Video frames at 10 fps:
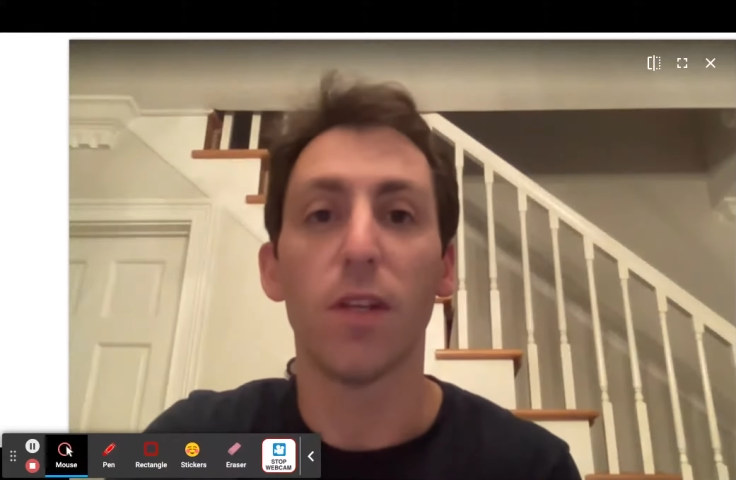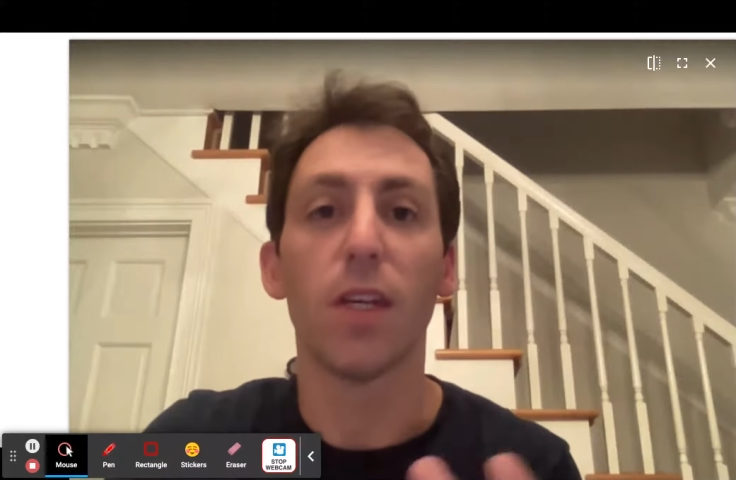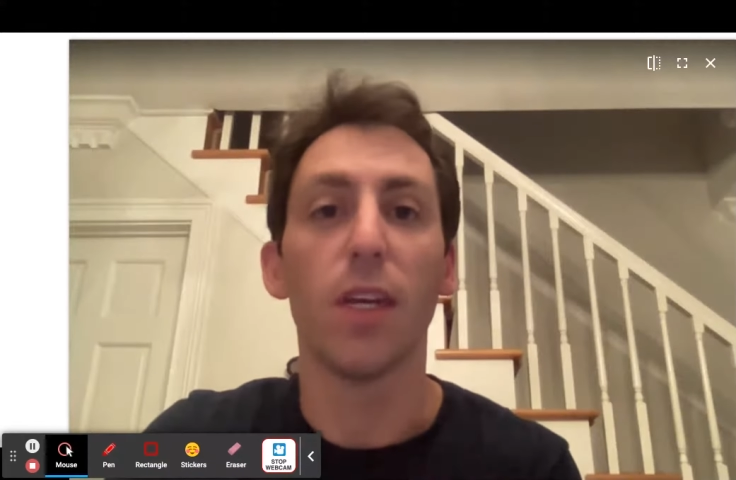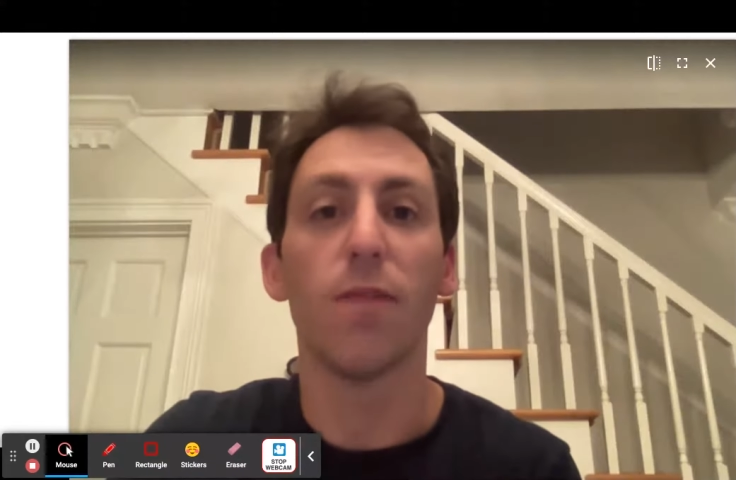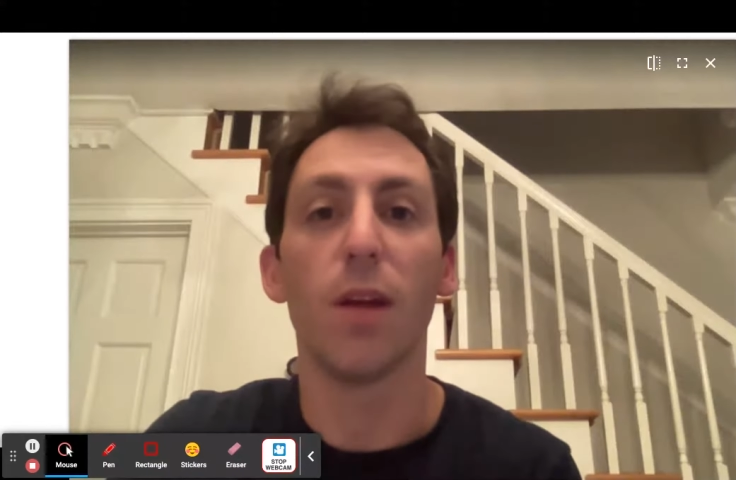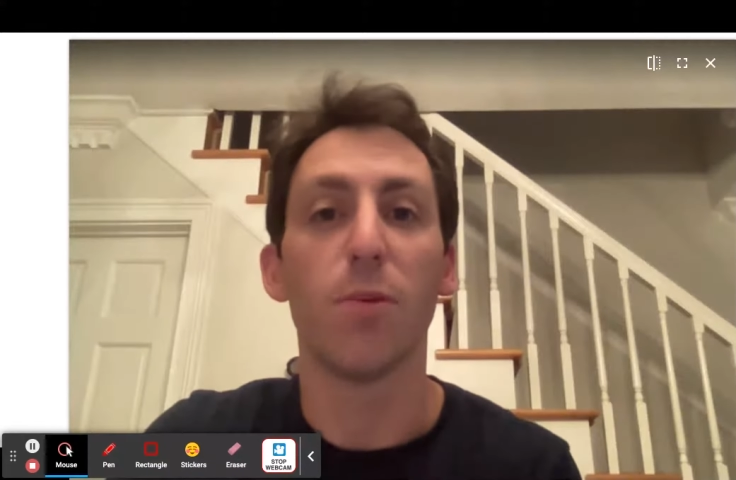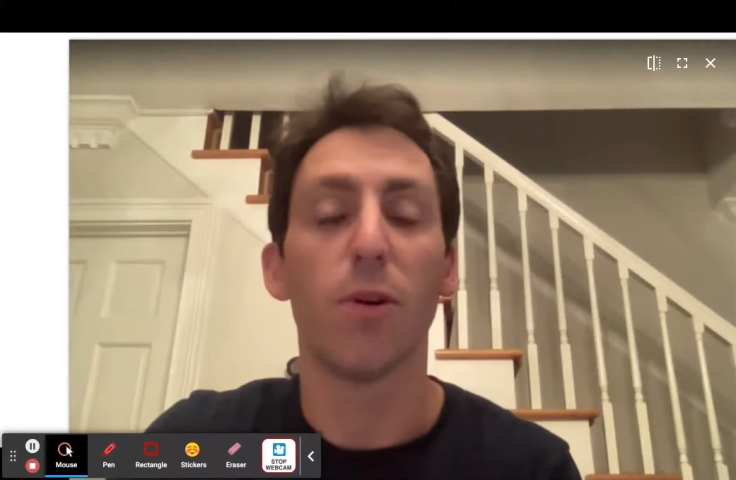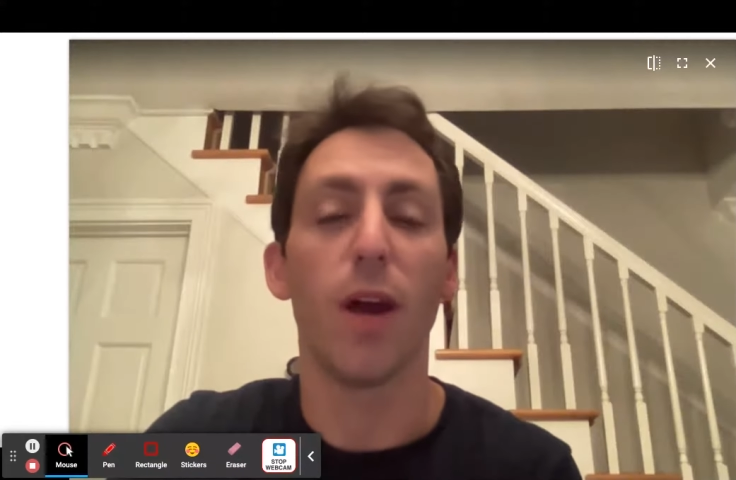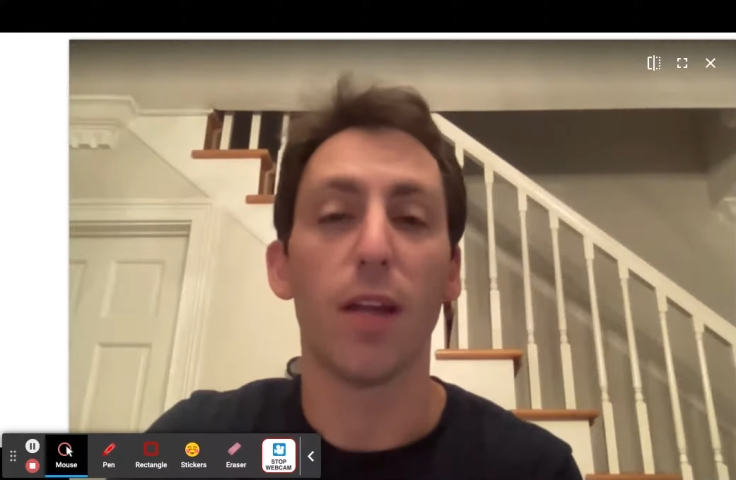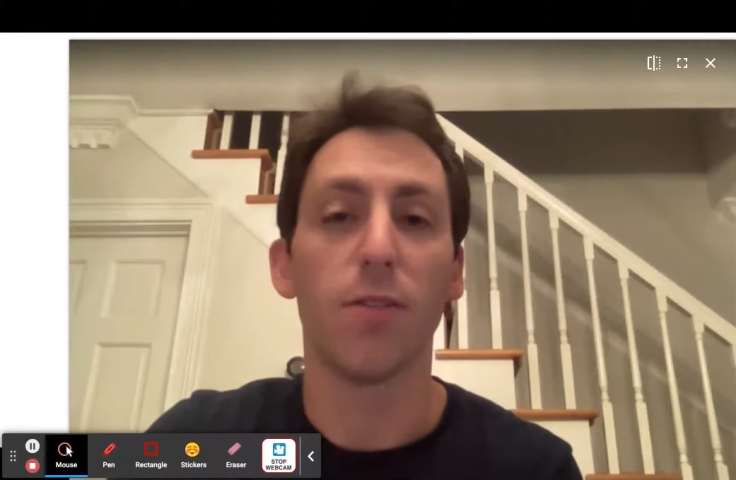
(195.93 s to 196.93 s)
to give a
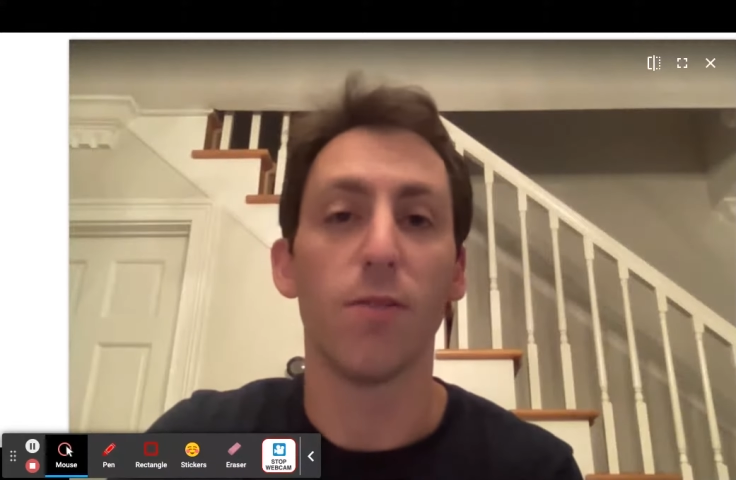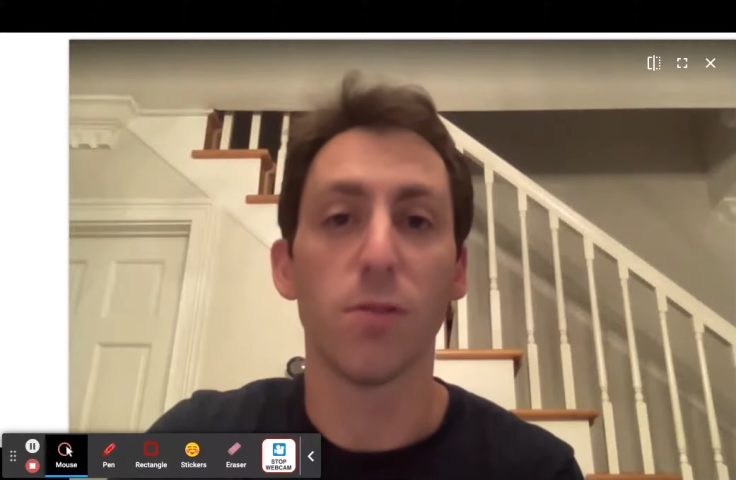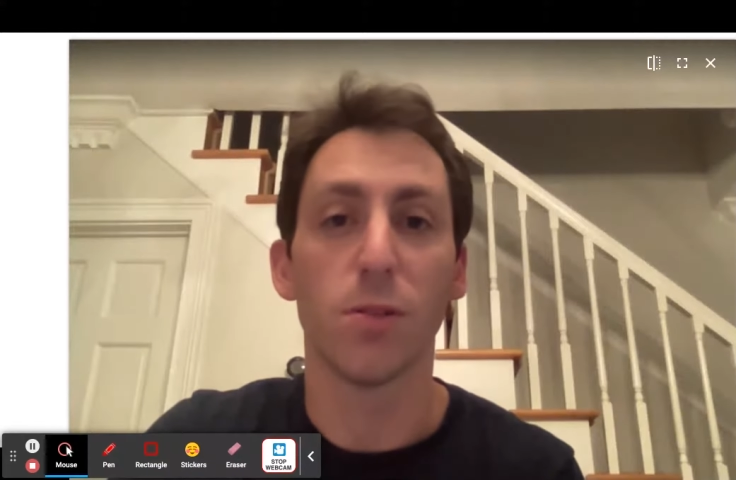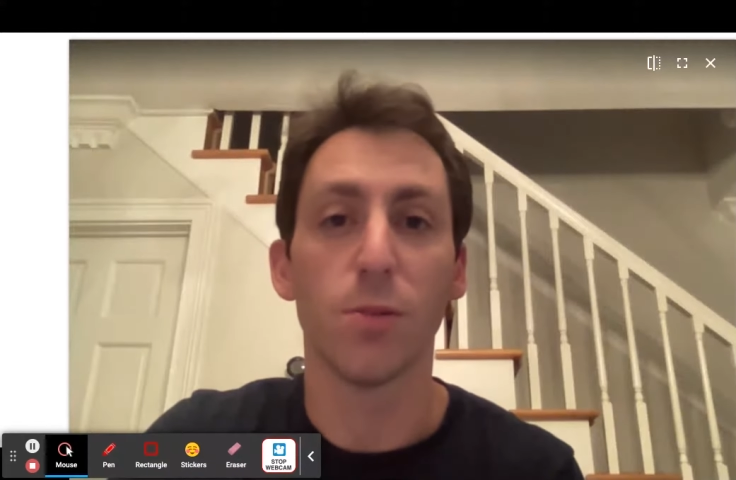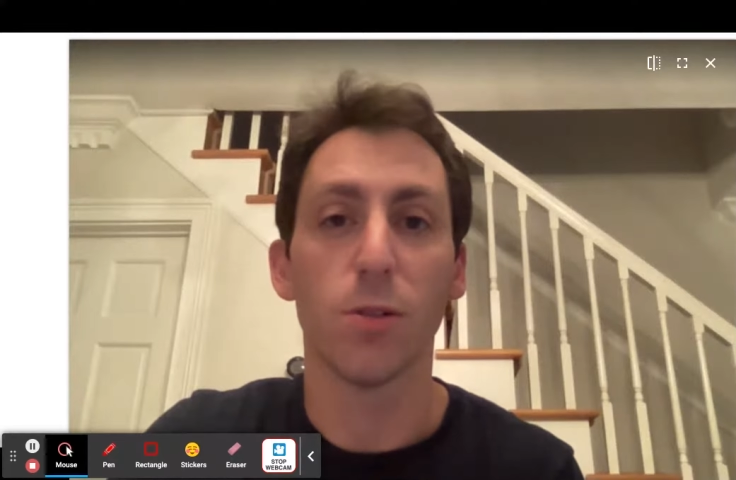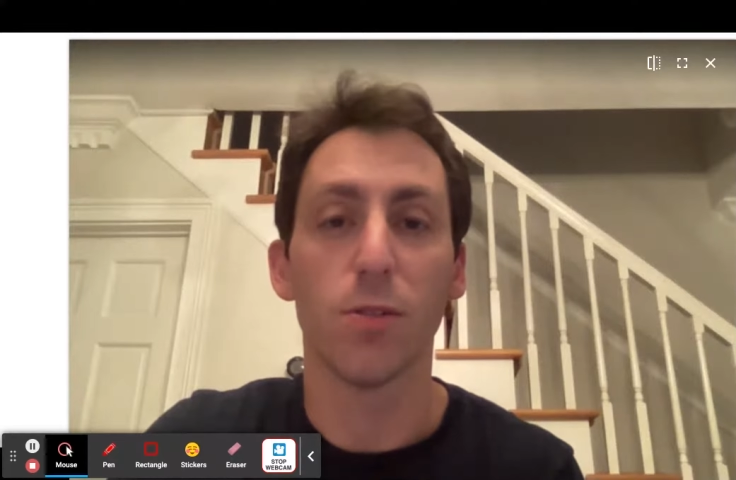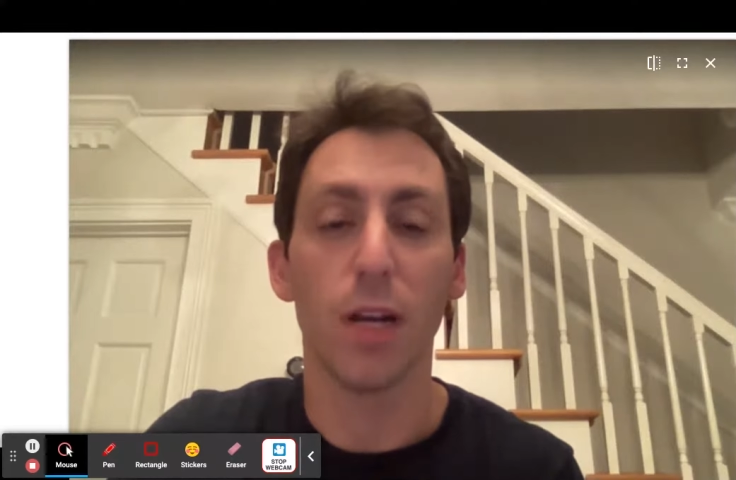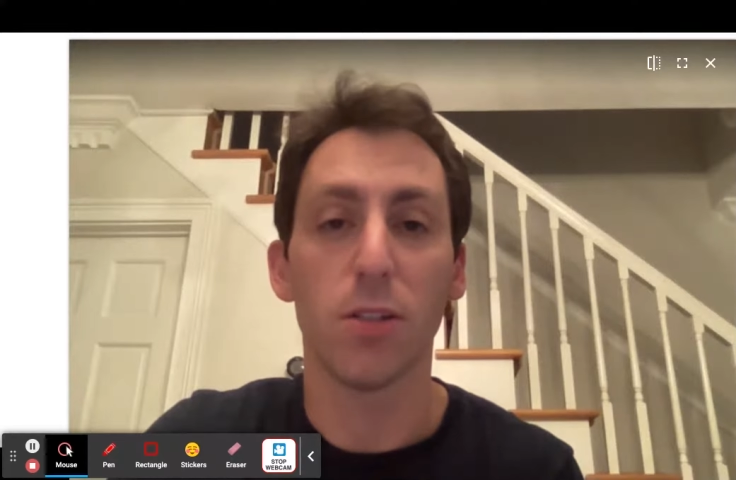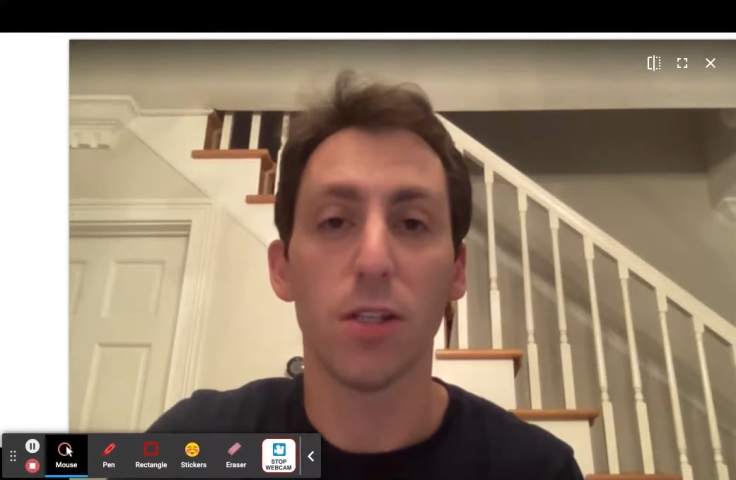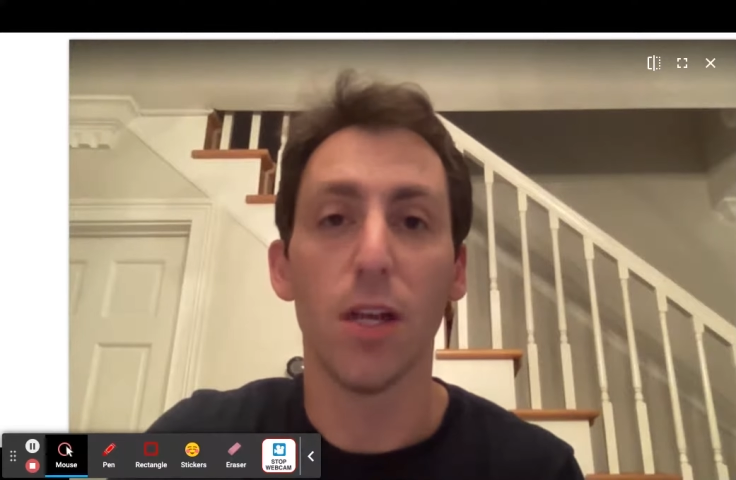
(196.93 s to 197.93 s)
proactive observable
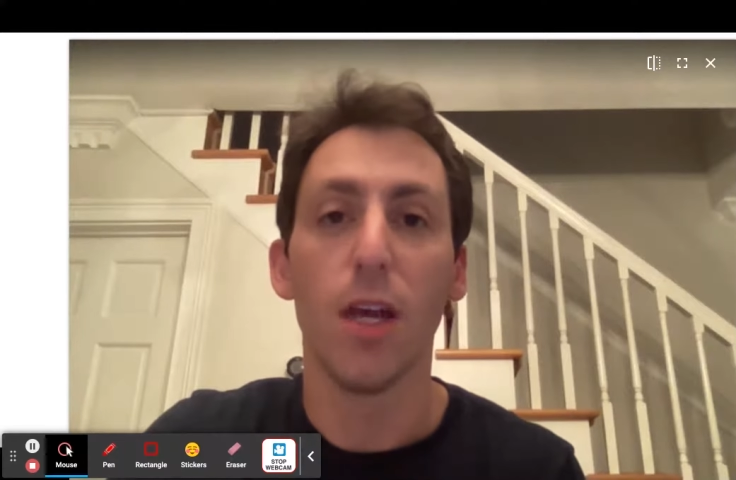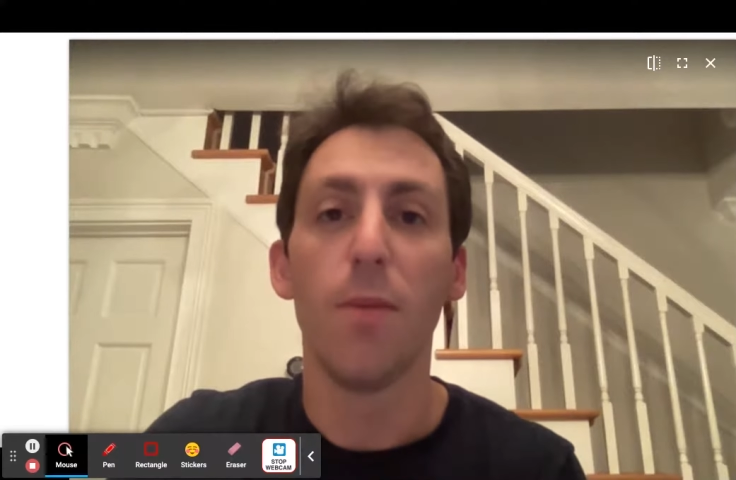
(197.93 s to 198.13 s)
direction,